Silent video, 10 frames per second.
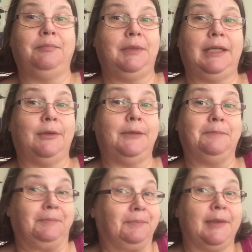
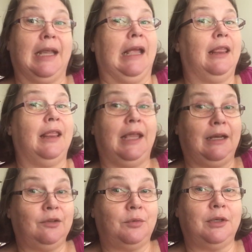Anyway, that
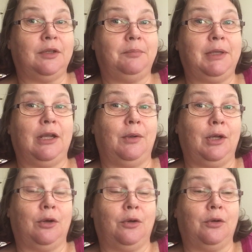is what has been going on.